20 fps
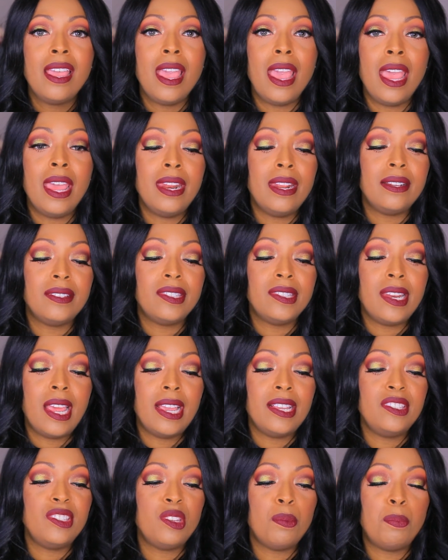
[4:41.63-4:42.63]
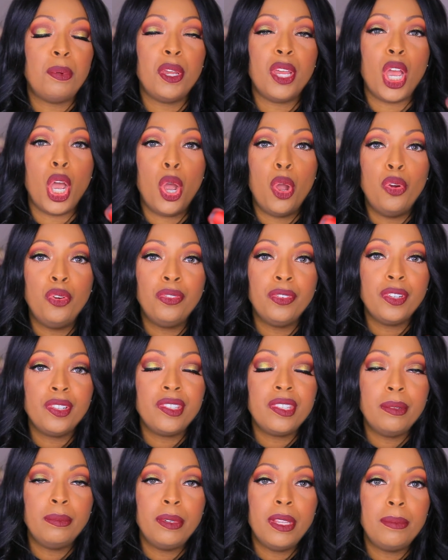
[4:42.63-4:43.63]
And it's nice to put over
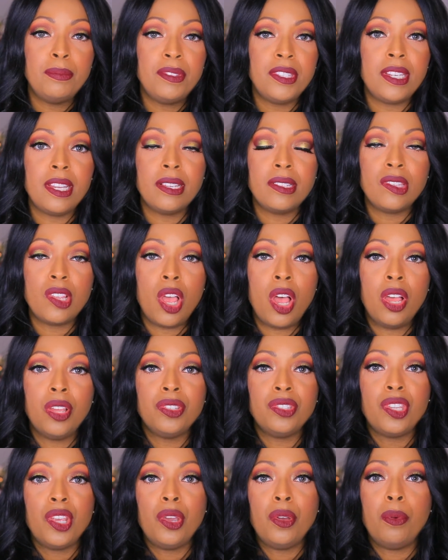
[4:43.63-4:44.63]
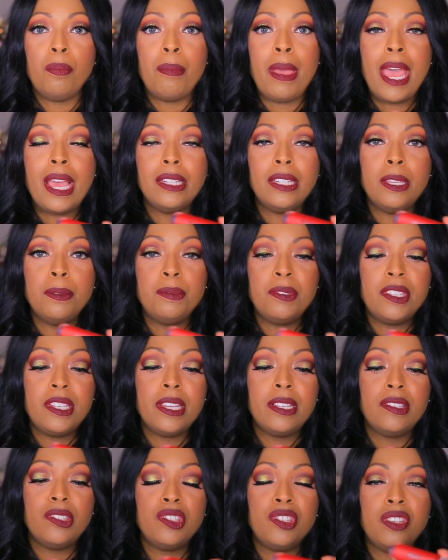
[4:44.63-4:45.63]
some lipsticks also, matte lipsticks,